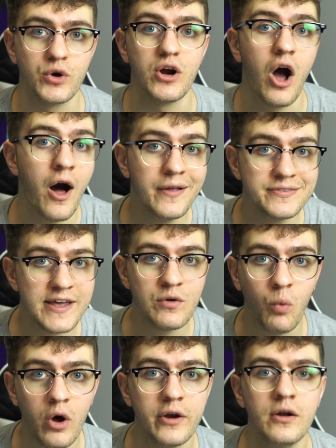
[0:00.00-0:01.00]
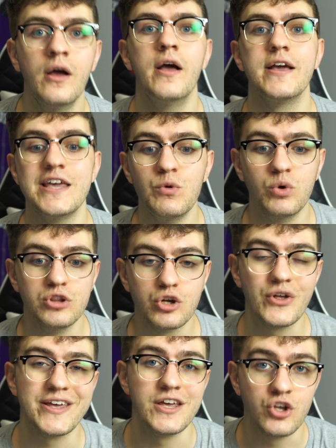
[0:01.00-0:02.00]
where on day one, he will
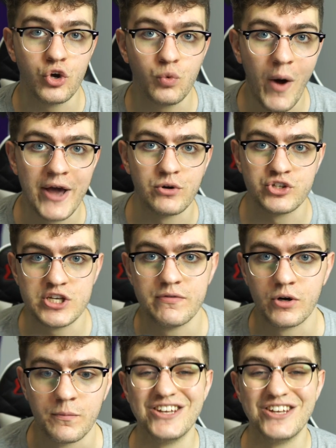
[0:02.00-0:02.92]
look like a good wide receiver.